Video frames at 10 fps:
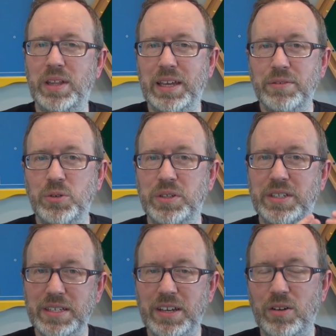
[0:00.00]
and that gives you a
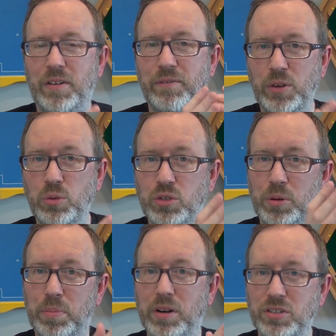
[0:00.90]
discount off
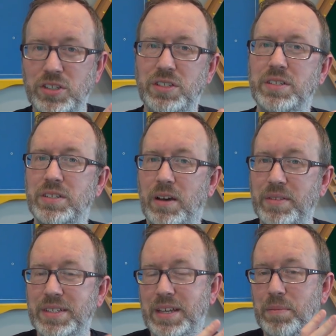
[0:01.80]
future purchases
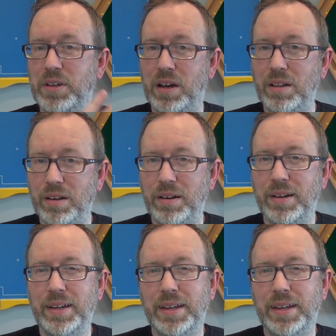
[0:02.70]
of the same color,